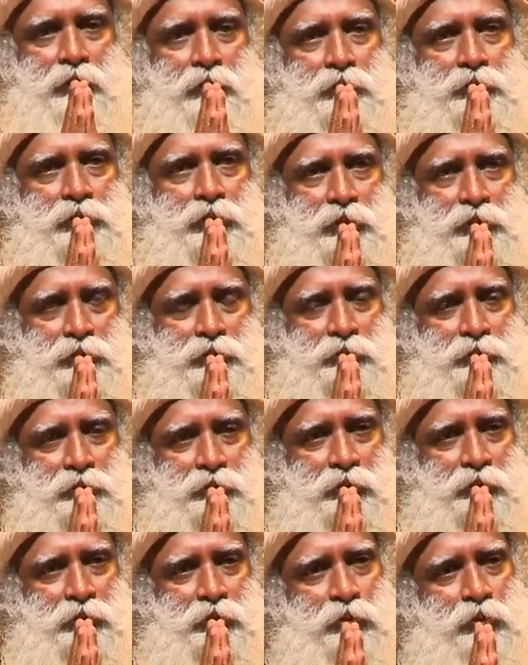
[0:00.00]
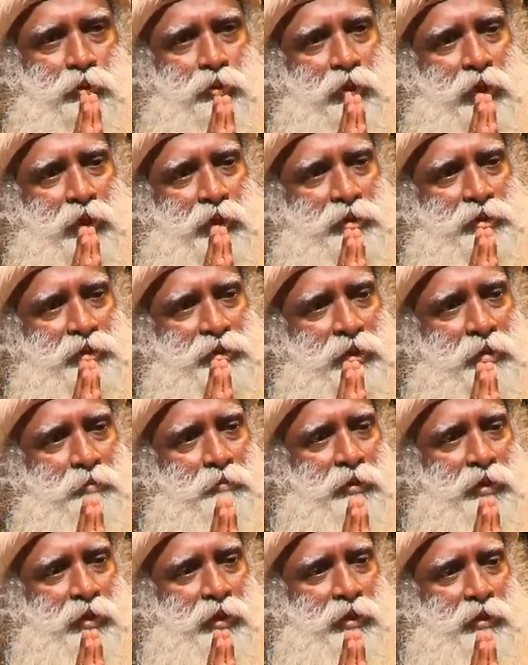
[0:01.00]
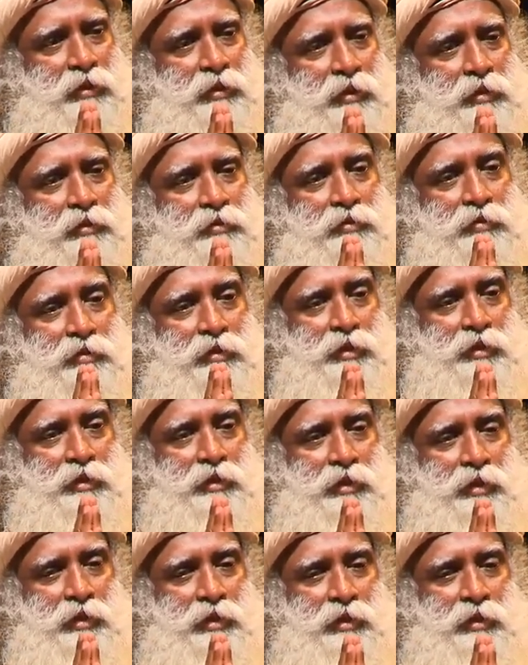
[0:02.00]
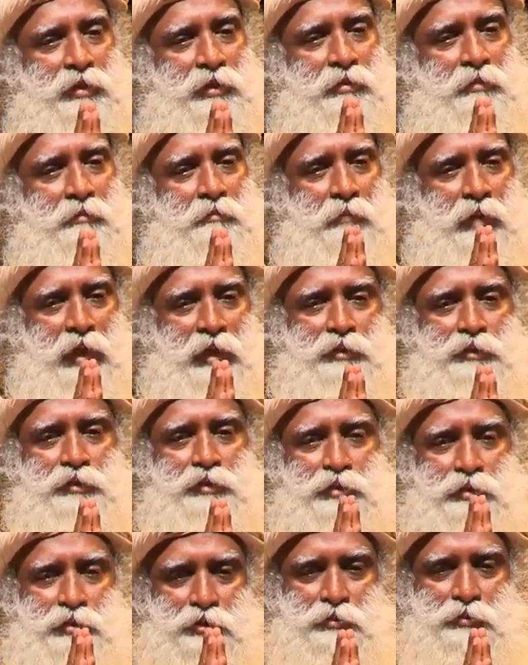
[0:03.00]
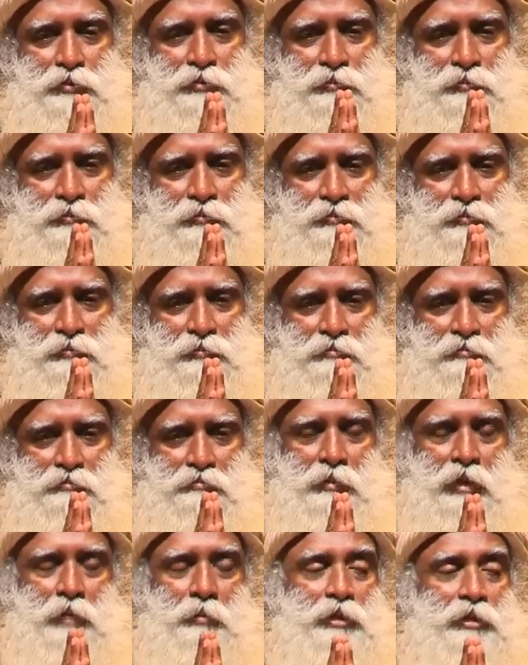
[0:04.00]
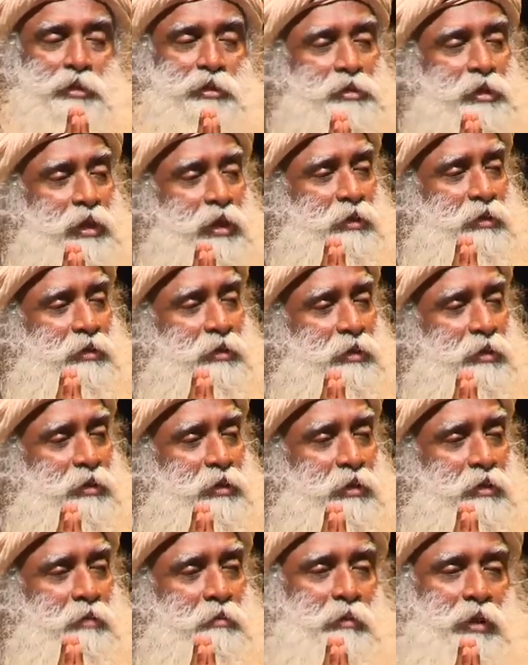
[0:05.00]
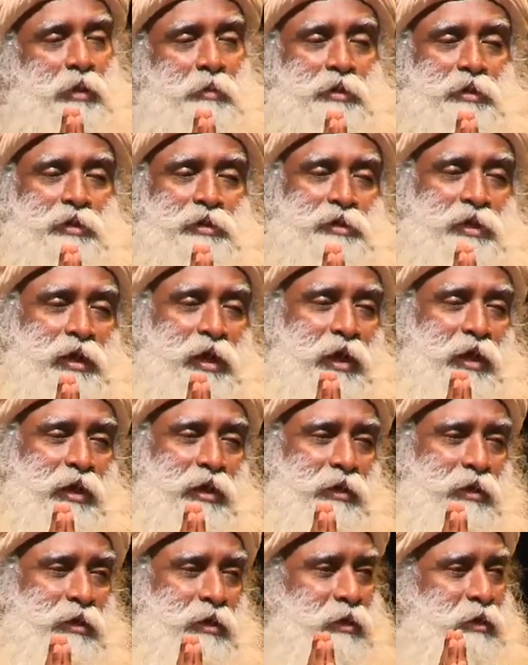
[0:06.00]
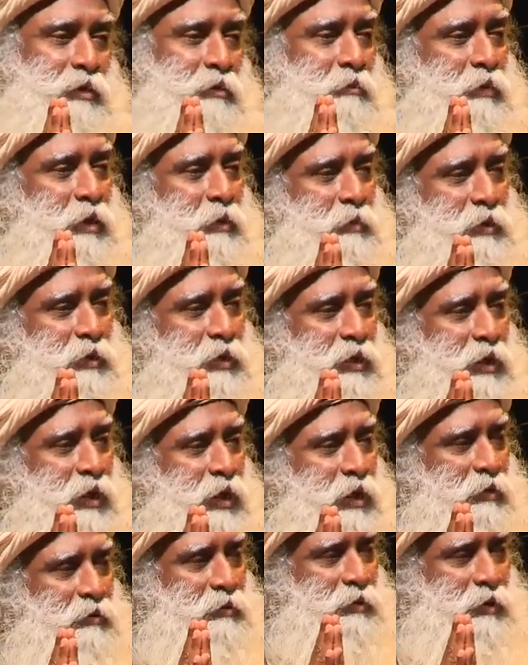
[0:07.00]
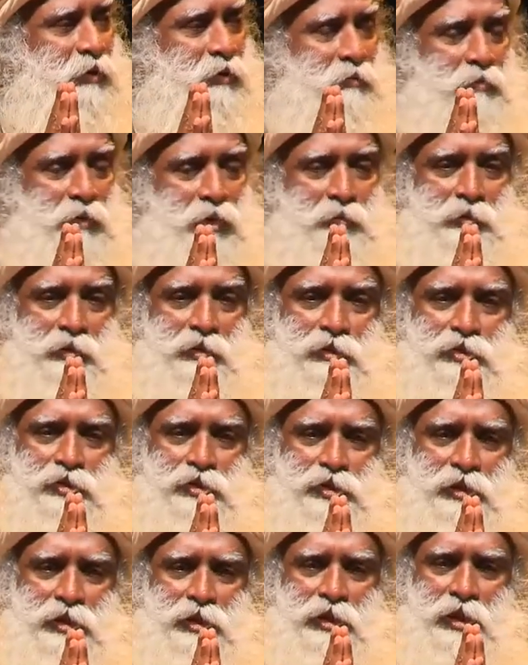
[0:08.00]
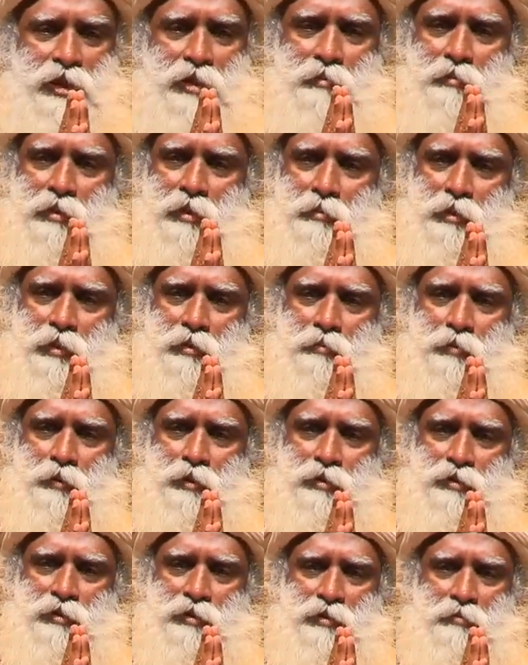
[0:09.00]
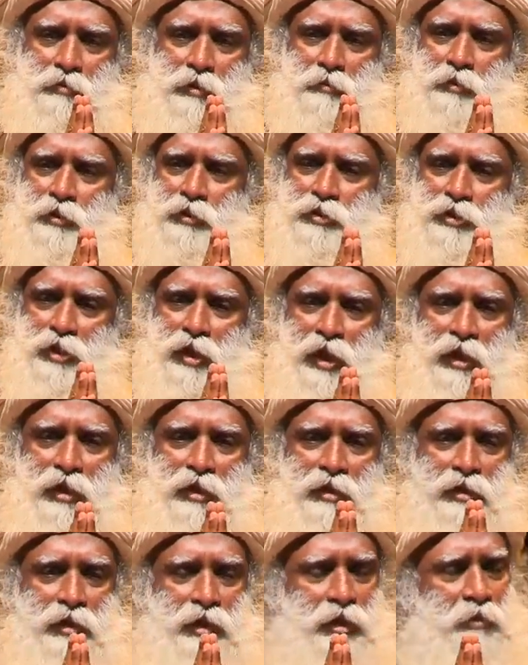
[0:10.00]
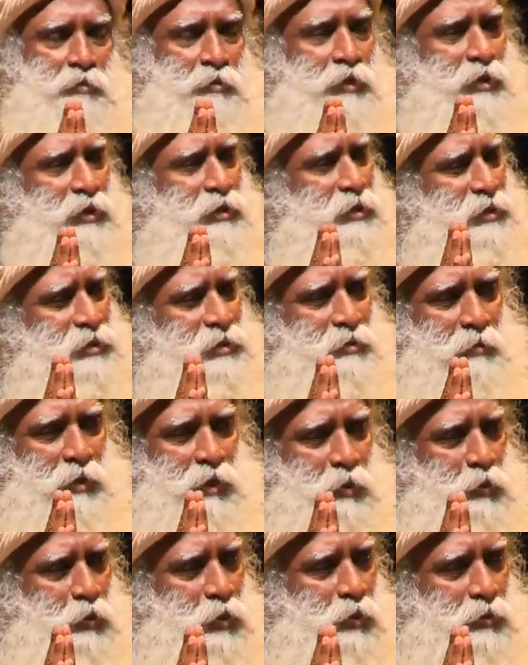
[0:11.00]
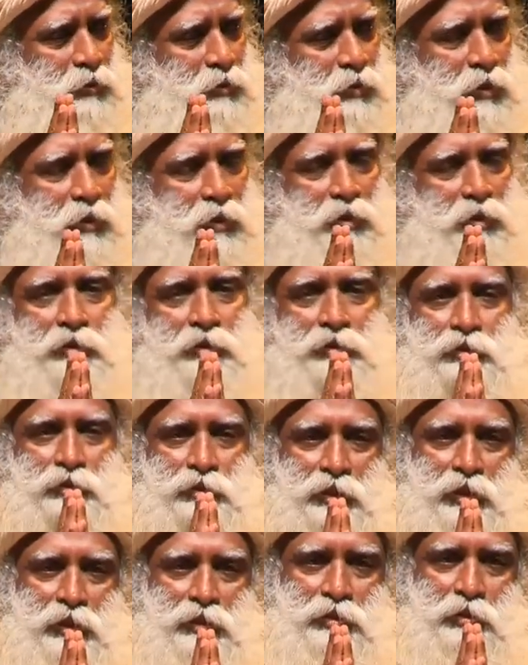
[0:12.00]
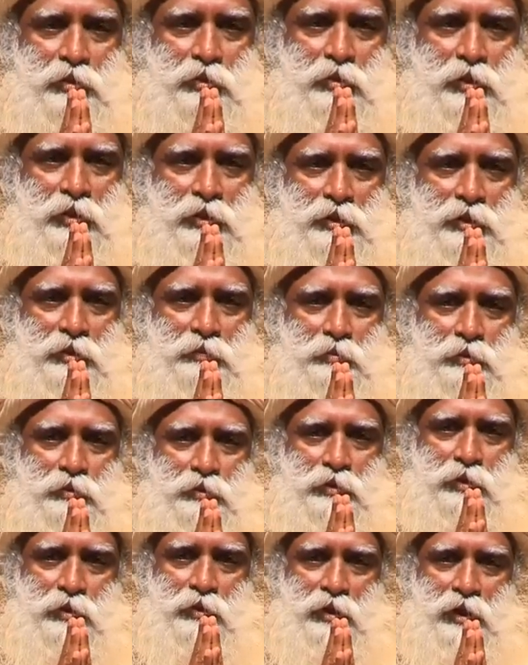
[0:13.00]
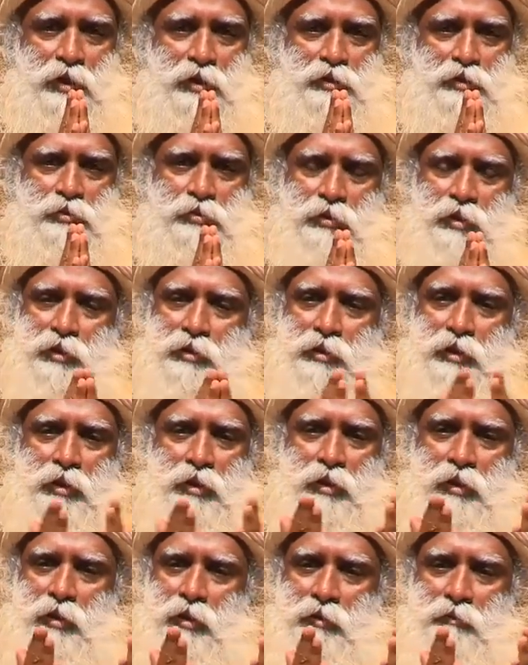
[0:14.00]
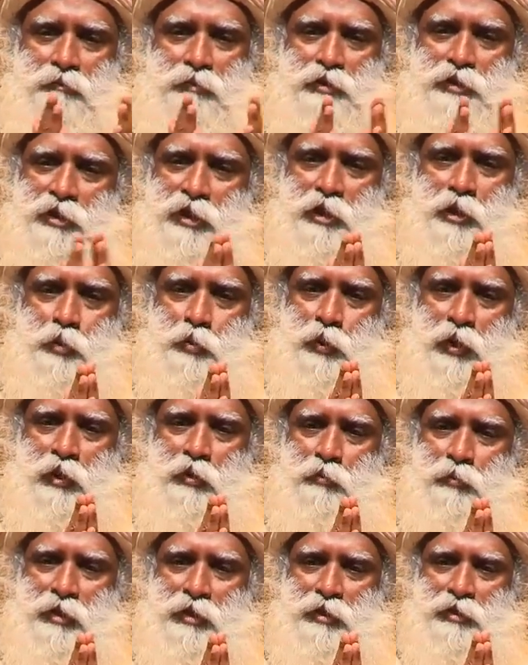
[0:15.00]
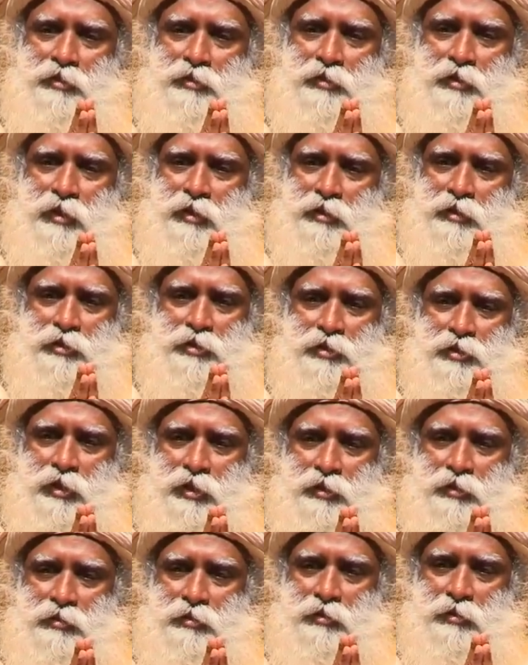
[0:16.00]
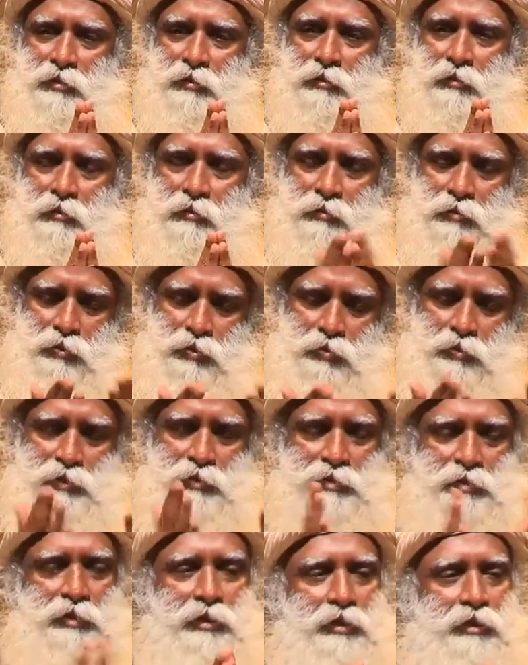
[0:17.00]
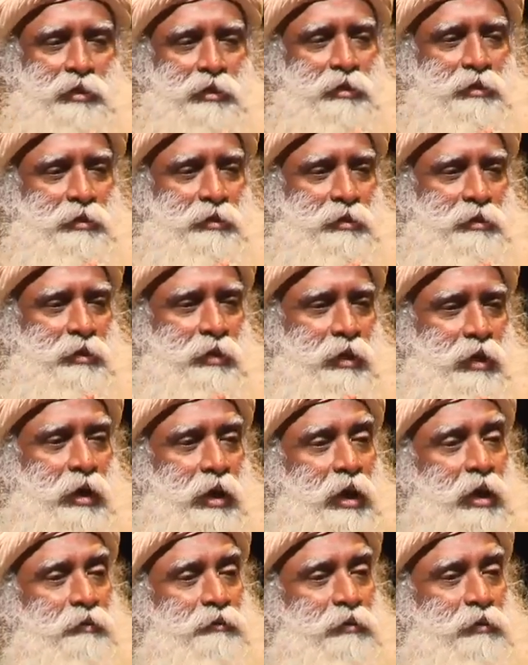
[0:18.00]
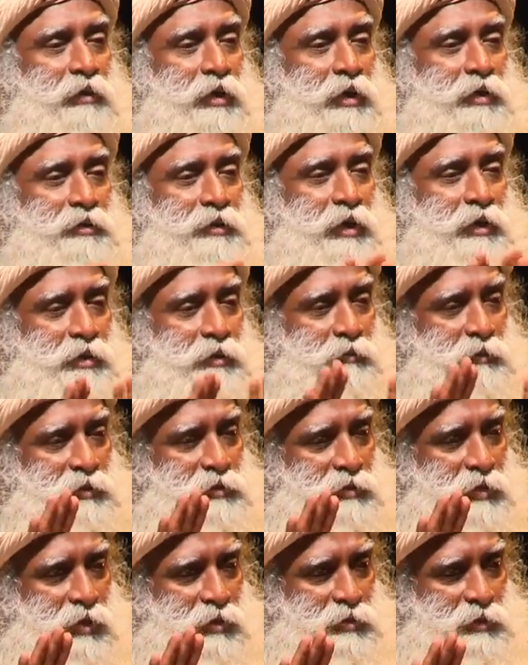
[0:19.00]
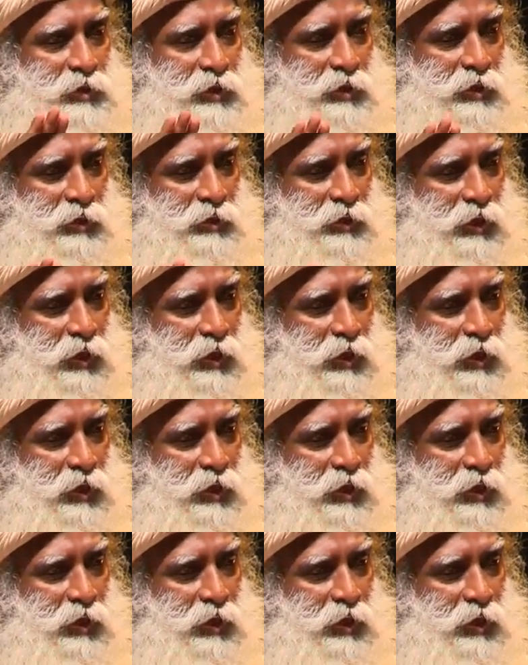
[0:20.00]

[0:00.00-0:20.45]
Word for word: Just look at something that really matters to you. Maybe the sun, maybe the sky, maybe the cloud, maybe a tree, maybe a person, maybe a child, an animal, it doesn't matter what. Just look at it, putting your hands together for ten, twelve minutes at a stretch, you will see half your anxiety will start settling